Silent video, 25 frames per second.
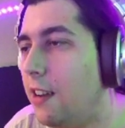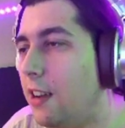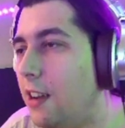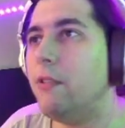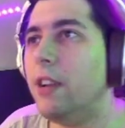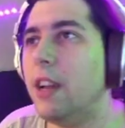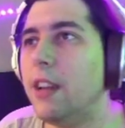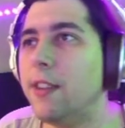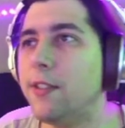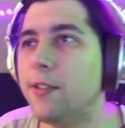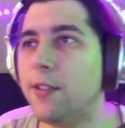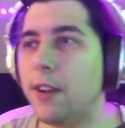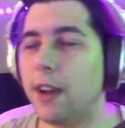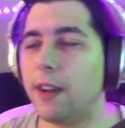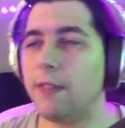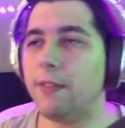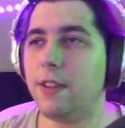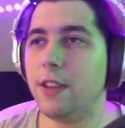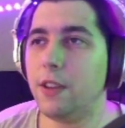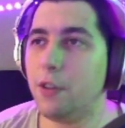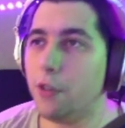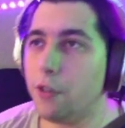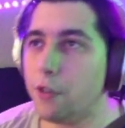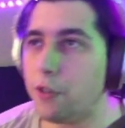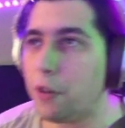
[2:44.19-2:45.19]
We also have
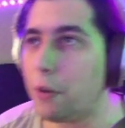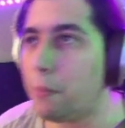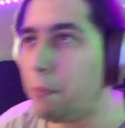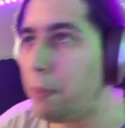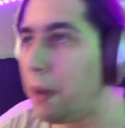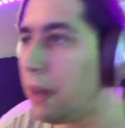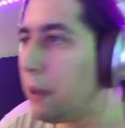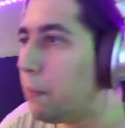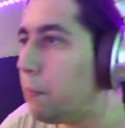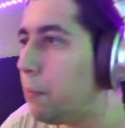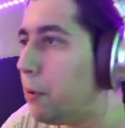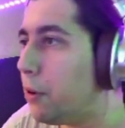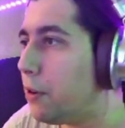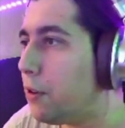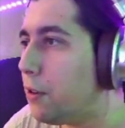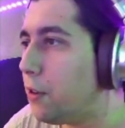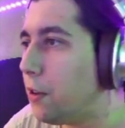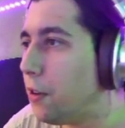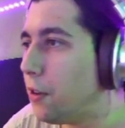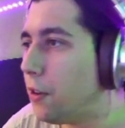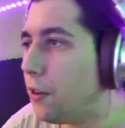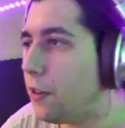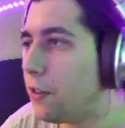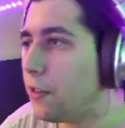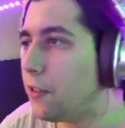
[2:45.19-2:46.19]
the other
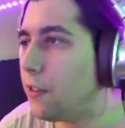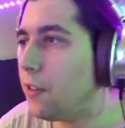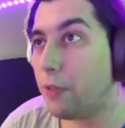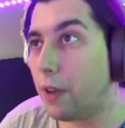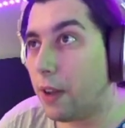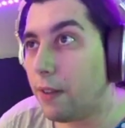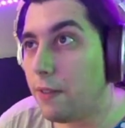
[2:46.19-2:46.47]
backburners.